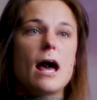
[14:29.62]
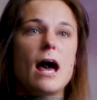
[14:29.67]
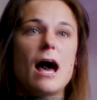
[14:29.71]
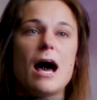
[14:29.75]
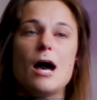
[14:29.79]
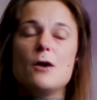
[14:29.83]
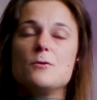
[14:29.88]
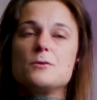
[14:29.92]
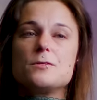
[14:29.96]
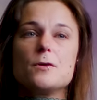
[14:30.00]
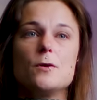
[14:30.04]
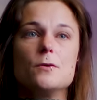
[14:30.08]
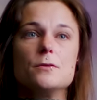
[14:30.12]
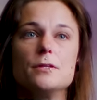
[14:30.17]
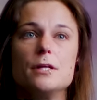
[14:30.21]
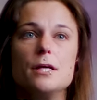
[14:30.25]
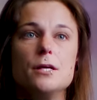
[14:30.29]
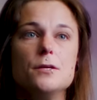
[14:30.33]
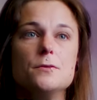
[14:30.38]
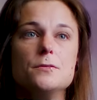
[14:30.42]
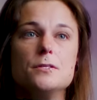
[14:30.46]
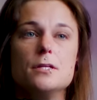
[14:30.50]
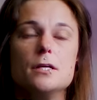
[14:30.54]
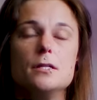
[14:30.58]
I was only
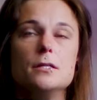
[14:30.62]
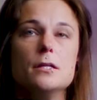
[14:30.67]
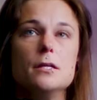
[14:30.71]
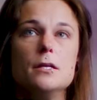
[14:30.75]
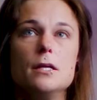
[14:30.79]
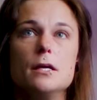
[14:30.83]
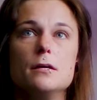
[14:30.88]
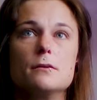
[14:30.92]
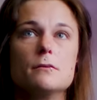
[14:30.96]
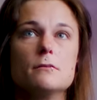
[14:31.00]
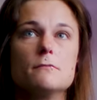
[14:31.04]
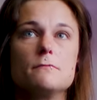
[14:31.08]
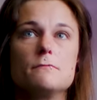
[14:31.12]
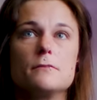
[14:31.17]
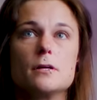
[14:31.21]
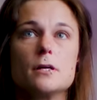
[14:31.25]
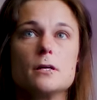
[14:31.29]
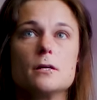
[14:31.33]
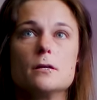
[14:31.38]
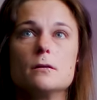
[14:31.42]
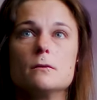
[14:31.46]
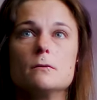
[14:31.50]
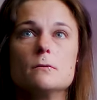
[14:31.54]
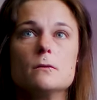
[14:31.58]
using the needle
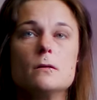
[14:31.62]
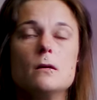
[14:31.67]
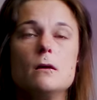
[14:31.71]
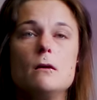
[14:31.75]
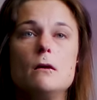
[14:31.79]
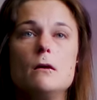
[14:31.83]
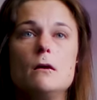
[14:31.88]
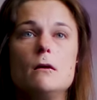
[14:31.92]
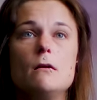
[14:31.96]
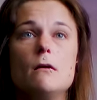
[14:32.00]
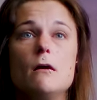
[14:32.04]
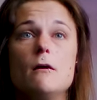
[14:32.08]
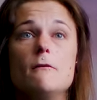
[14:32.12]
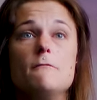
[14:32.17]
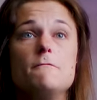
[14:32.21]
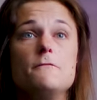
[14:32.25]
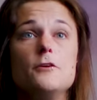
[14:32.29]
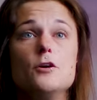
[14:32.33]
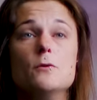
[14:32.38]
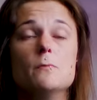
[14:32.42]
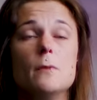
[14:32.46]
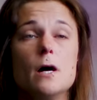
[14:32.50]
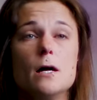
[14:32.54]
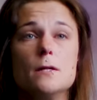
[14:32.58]
for a
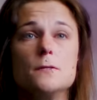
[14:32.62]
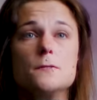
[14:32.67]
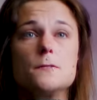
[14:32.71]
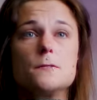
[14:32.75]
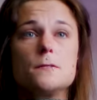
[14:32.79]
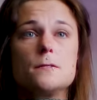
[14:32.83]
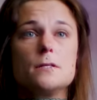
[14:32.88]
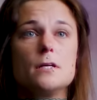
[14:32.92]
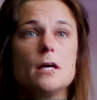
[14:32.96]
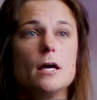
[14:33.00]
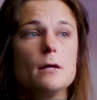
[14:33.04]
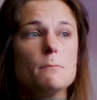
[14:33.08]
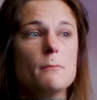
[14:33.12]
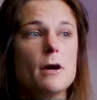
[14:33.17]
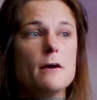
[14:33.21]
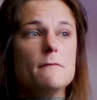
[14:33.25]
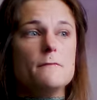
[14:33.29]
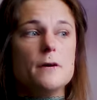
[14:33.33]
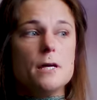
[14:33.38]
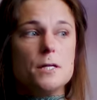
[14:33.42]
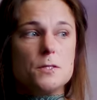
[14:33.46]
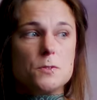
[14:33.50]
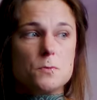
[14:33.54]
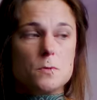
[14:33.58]
few months and my
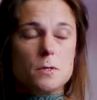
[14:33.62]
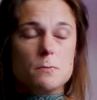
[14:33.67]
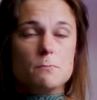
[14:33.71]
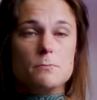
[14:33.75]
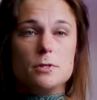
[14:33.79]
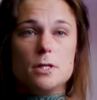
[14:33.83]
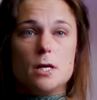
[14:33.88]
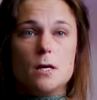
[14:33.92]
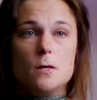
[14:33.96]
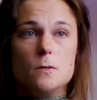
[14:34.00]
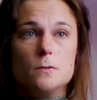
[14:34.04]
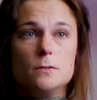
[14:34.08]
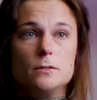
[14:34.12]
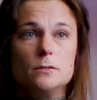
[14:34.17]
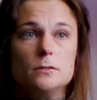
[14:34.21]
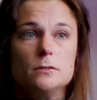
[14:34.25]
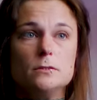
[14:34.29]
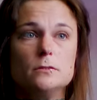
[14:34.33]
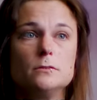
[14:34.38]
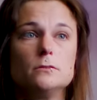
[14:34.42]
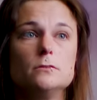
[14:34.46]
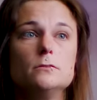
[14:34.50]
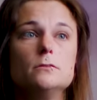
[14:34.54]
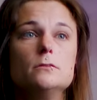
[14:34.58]
veins were blown.
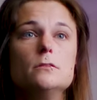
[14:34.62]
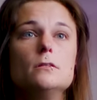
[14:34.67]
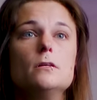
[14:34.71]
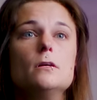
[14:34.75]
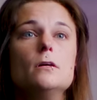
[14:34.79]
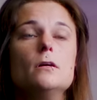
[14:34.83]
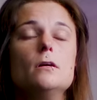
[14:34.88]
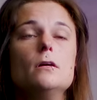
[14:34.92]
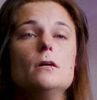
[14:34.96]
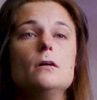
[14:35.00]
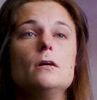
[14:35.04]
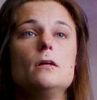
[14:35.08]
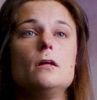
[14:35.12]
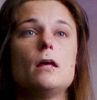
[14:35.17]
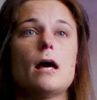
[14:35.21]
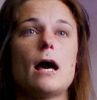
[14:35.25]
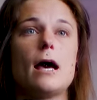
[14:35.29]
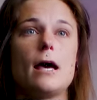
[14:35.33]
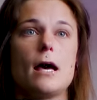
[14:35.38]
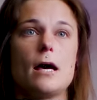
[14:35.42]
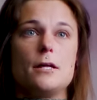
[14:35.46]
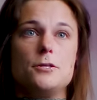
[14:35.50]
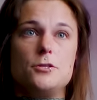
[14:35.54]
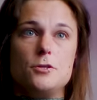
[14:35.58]

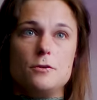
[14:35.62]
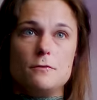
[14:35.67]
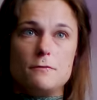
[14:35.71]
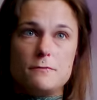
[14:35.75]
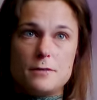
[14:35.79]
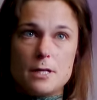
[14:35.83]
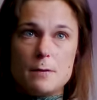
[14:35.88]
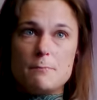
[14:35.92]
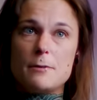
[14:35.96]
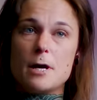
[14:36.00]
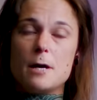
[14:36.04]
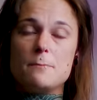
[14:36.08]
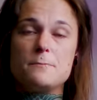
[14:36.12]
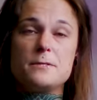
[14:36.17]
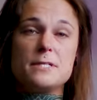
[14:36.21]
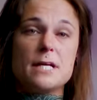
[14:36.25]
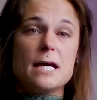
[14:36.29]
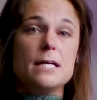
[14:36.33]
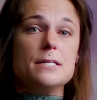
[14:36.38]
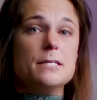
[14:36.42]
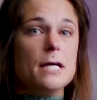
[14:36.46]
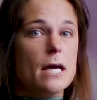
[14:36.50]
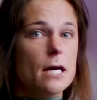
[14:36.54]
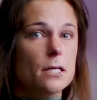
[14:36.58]
I had to flip
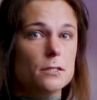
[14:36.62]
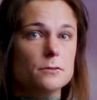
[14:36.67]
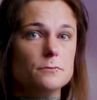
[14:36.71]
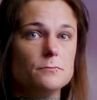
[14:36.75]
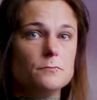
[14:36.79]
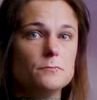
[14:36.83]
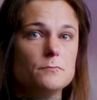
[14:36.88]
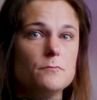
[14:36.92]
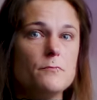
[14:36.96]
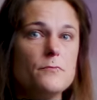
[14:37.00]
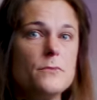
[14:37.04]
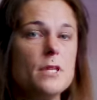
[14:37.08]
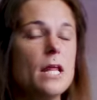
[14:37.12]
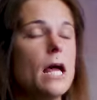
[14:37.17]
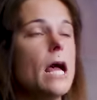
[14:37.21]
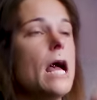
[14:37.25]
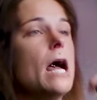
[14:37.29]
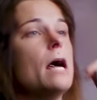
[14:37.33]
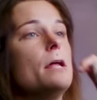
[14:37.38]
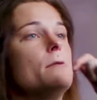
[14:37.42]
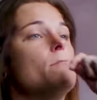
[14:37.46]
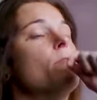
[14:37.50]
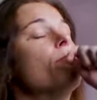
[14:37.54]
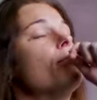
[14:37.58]
upside down
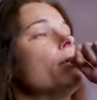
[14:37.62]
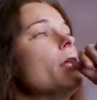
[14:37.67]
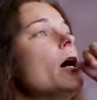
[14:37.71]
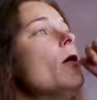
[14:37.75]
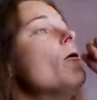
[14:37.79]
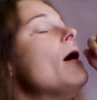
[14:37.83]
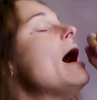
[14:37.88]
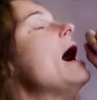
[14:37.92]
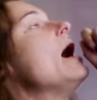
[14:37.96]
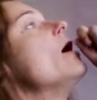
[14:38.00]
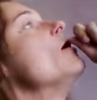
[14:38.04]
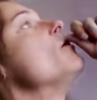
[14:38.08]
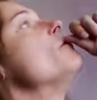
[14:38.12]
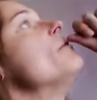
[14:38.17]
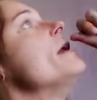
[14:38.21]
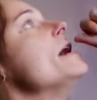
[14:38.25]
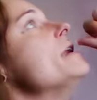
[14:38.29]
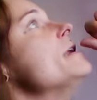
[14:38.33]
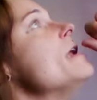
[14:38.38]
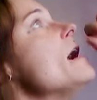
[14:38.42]
and blow out my